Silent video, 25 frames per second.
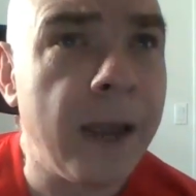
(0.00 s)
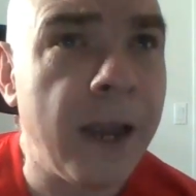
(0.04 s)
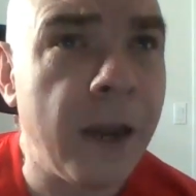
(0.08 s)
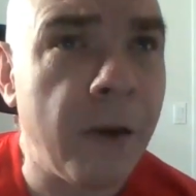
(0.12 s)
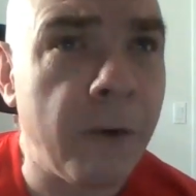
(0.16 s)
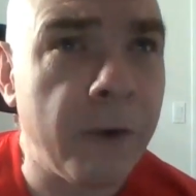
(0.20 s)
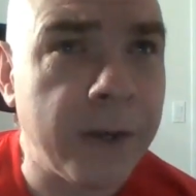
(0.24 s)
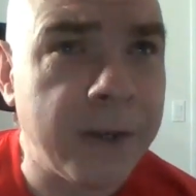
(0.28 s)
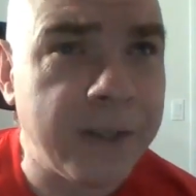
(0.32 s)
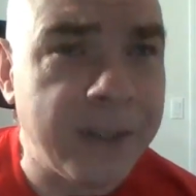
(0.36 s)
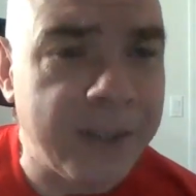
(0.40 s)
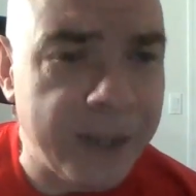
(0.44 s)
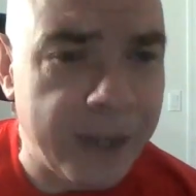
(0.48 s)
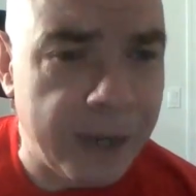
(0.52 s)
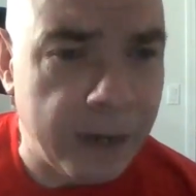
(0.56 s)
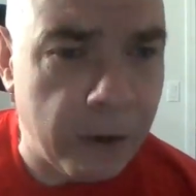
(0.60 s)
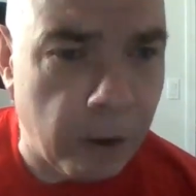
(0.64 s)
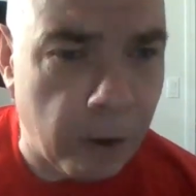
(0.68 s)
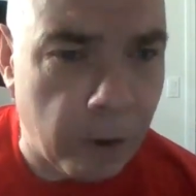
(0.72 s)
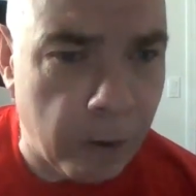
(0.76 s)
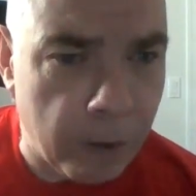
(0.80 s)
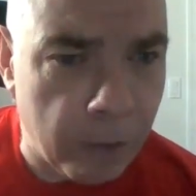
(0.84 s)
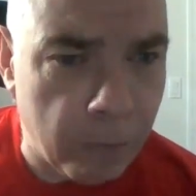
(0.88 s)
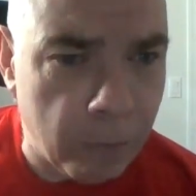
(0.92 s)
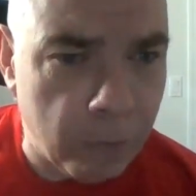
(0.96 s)
Eric
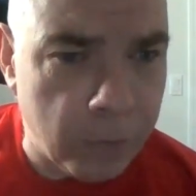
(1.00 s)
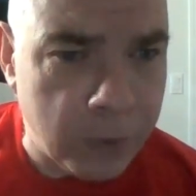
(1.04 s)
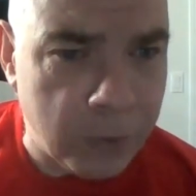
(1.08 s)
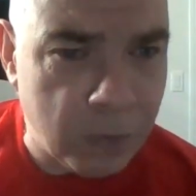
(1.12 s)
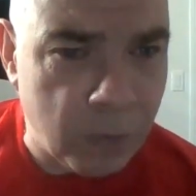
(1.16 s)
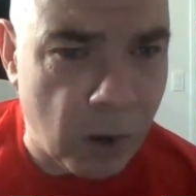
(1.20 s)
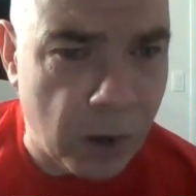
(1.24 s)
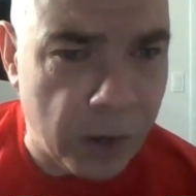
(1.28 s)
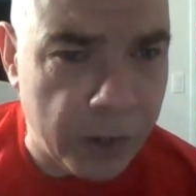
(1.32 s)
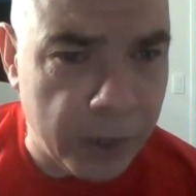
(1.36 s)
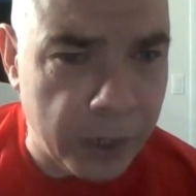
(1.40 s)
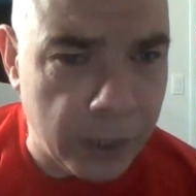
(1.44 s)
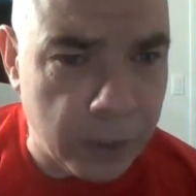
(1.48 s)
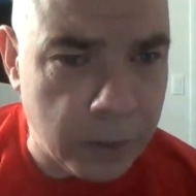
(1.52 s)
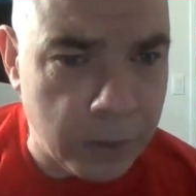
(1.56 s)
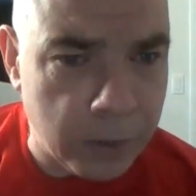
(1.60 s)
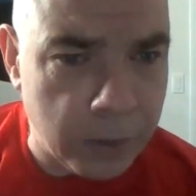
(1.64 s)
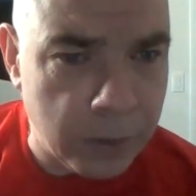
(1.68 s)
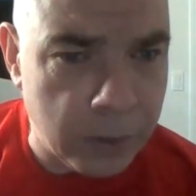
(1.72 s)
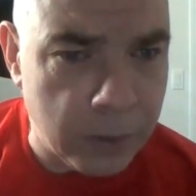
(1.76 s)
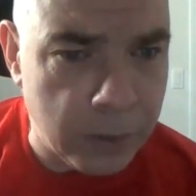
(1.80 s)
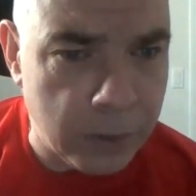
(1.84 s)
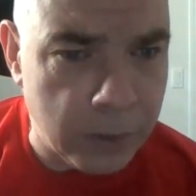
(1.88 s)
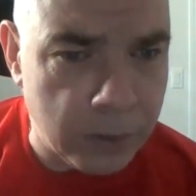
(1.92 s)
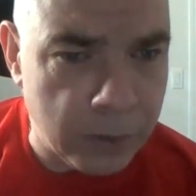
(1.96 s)
Singer was brought
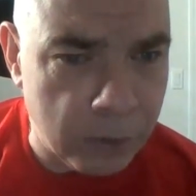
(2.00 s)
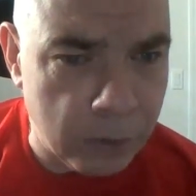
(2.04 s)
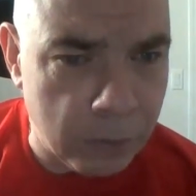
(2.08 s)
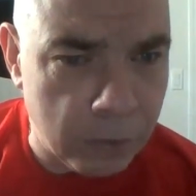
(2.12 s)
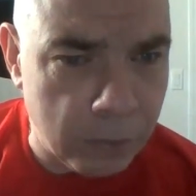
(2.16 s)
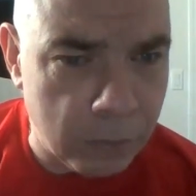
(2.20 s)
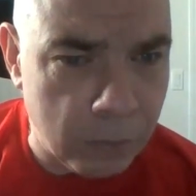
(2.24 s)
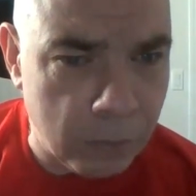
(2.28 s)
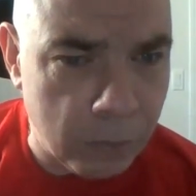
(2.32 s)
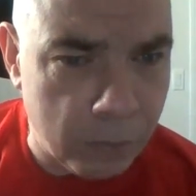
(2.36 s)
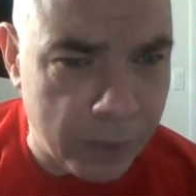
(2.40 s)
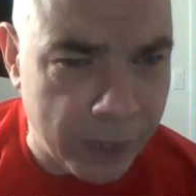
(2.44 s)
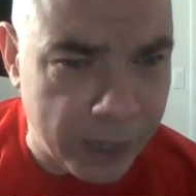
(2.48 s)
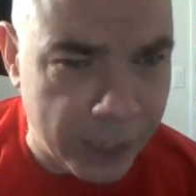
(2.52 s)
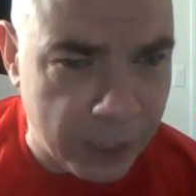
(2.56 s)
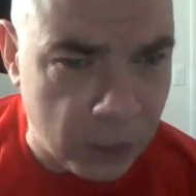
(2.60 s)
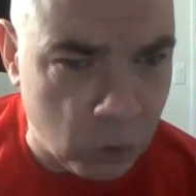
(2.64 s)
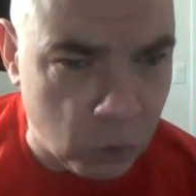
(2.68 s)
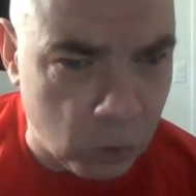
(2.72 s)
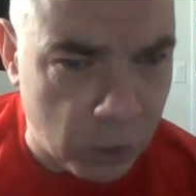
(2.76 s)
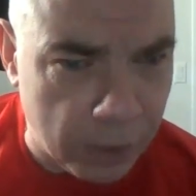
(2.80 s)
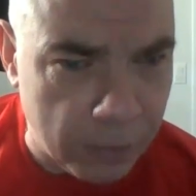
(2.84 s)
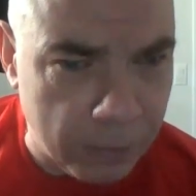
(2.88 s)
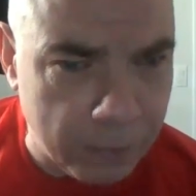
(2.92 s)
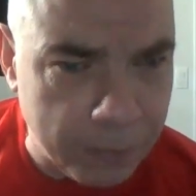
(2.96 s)
in to play
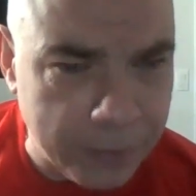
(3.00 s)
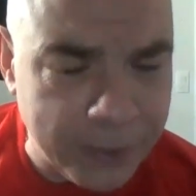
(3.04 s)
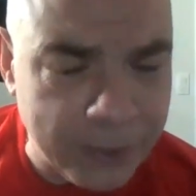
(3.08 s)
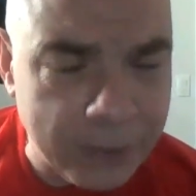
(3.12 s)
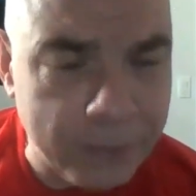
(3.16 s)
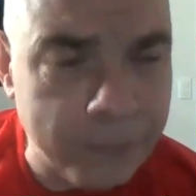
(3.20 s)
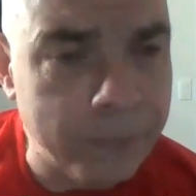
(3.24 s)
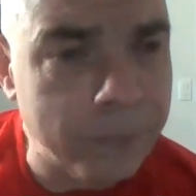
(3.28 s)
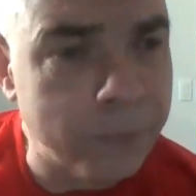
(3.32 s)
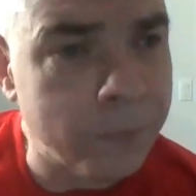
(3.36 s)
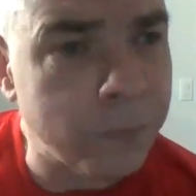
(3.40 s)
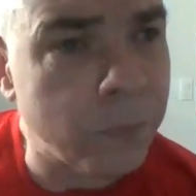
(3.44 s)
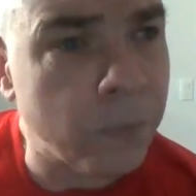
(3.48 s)
drums.